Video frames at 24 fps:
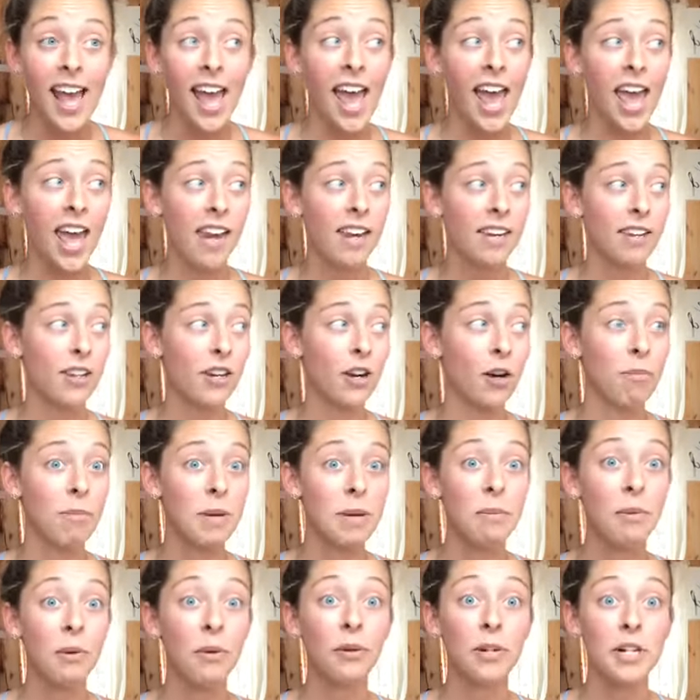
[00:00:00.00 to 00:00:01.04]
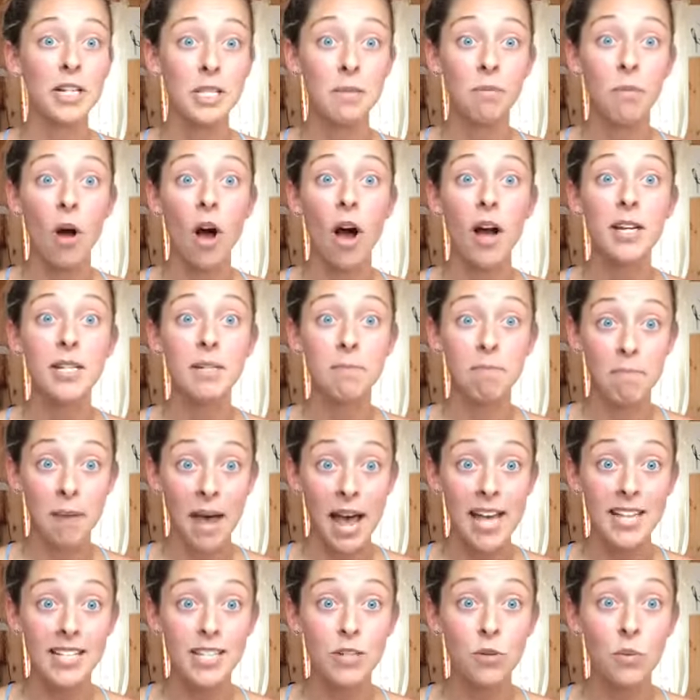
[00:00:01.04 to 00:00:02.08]
and people respond
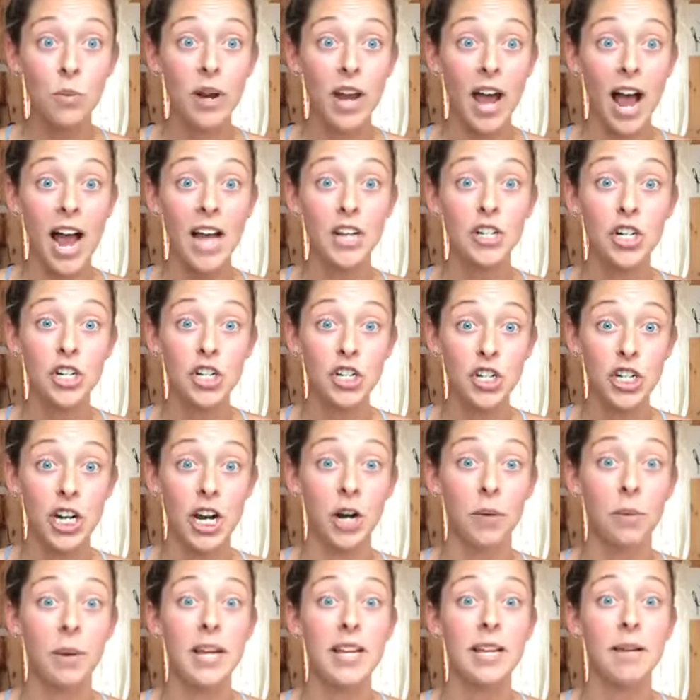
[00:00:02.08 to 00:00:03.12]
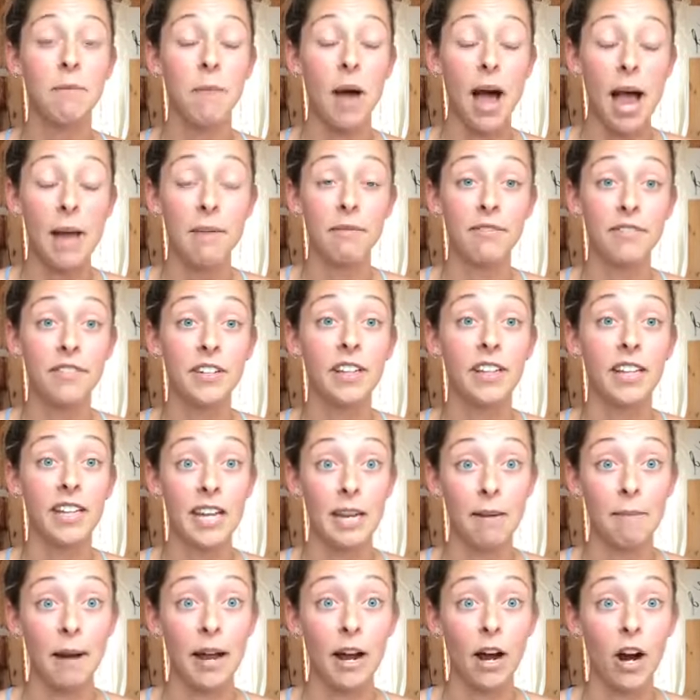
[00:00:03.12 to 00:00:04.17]
best when I just share what I'm feeling
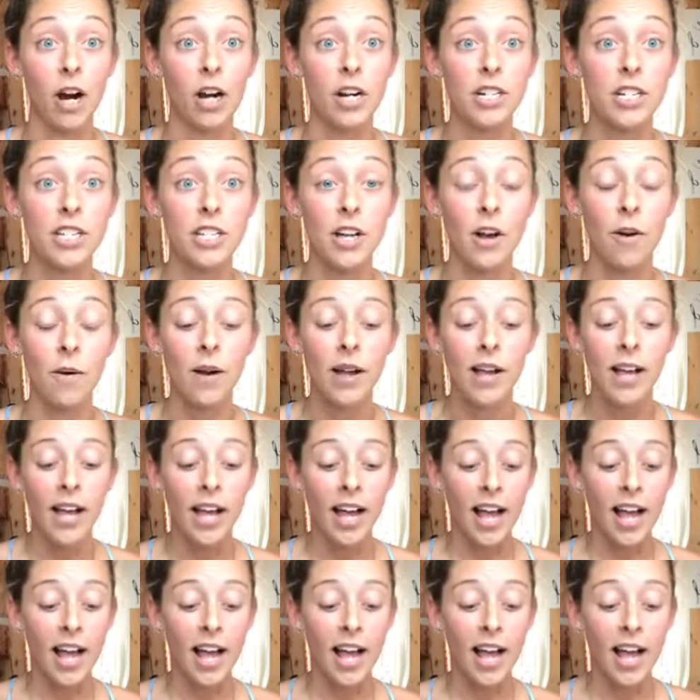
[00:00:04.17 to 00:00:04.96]
in my heart. So,